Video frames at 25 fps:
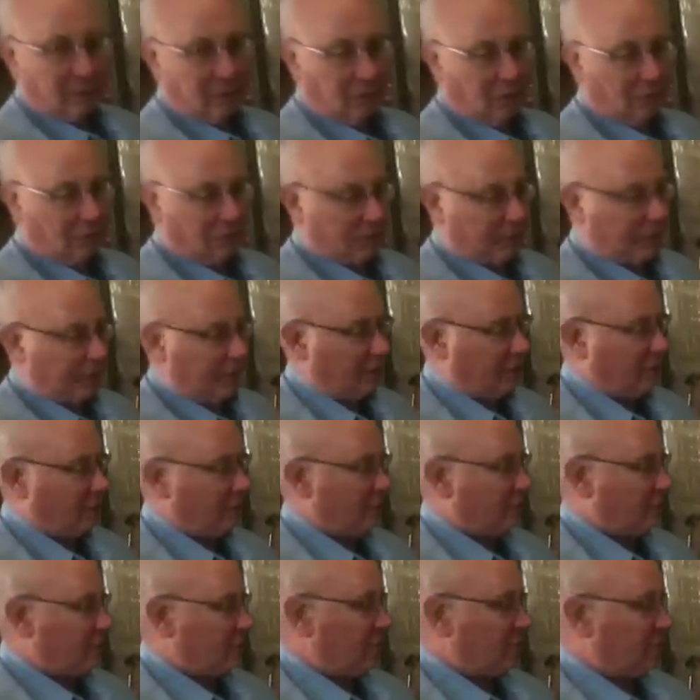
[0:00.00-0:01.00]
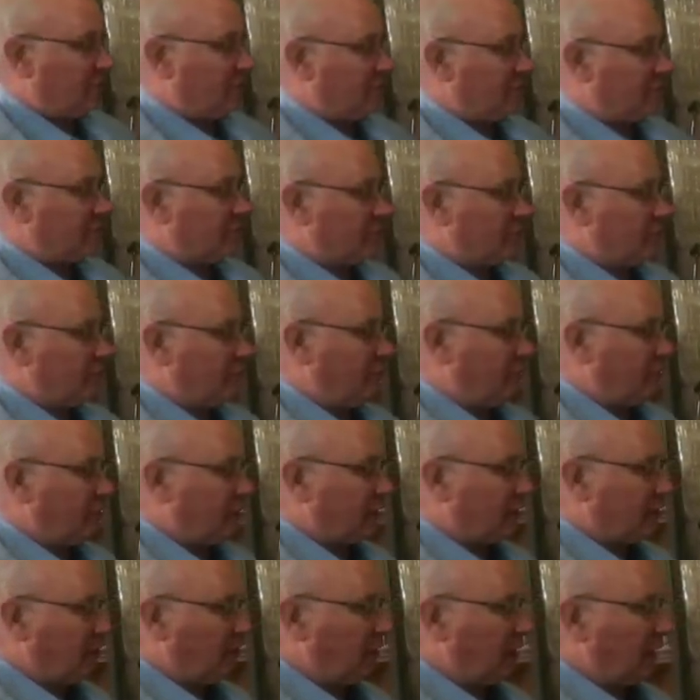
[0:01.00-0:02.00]
over here to, so you
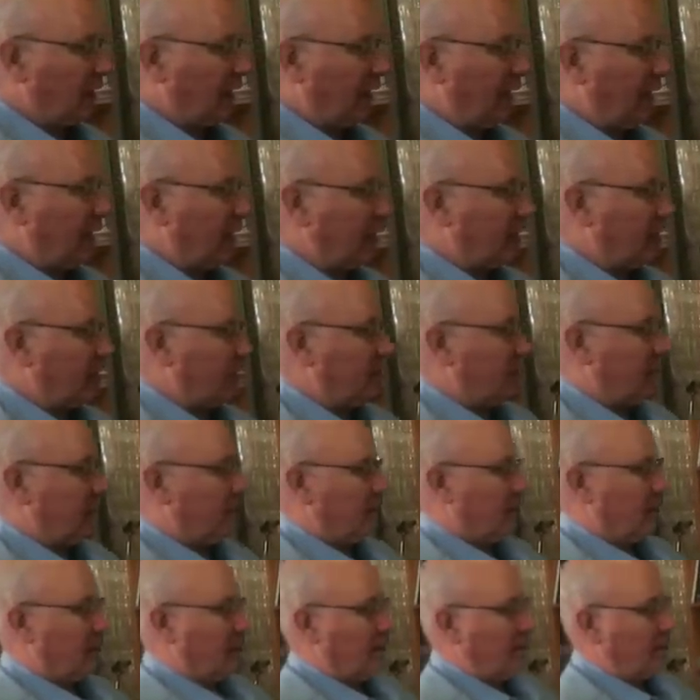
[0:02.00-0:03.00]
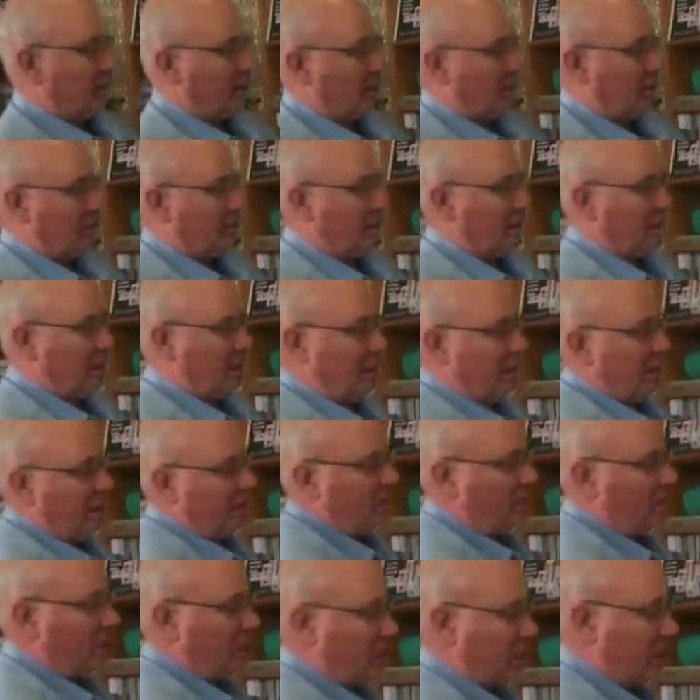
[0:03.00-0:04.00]
can look at it. And
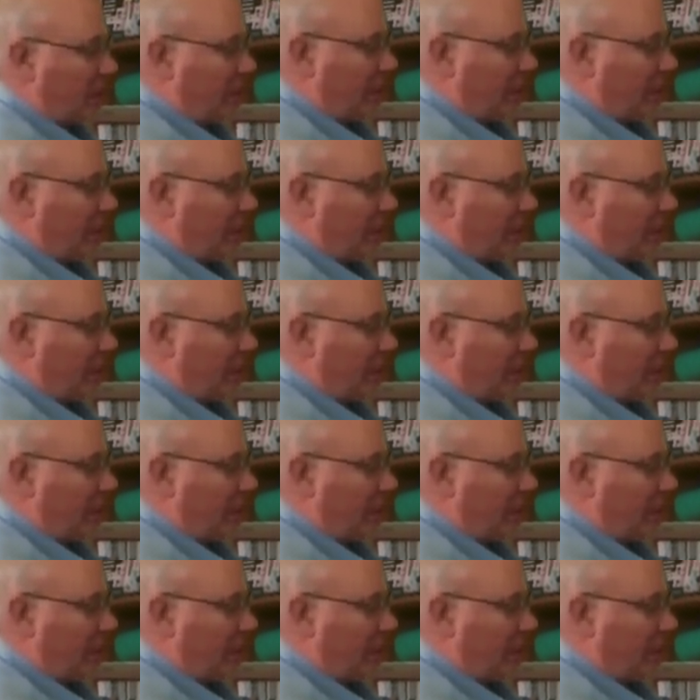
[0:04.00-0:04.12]
it works